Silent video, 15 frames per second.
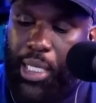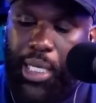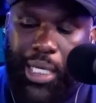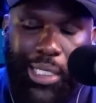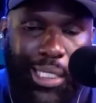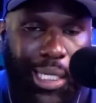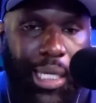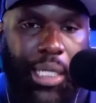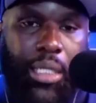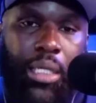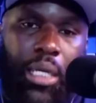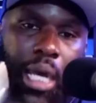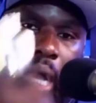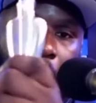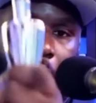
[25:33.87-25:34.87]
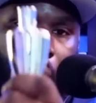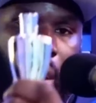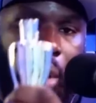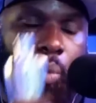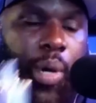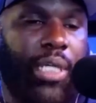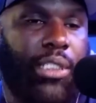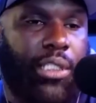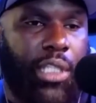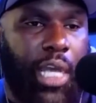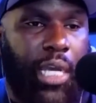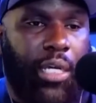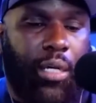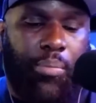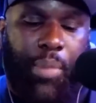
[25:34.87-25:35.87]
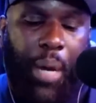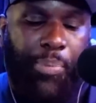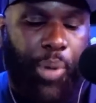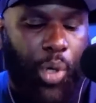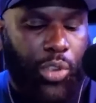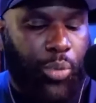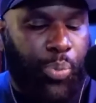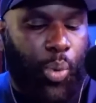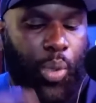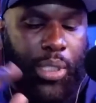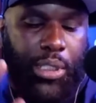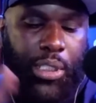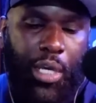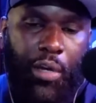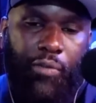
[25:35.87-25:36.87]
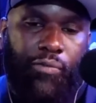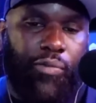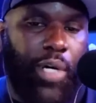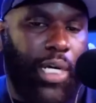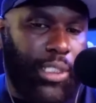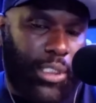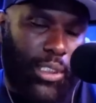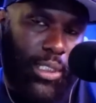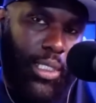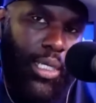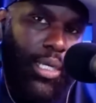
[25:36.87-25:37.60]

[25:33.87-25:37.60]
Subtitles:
Again, I always layer my pulse points, wrist,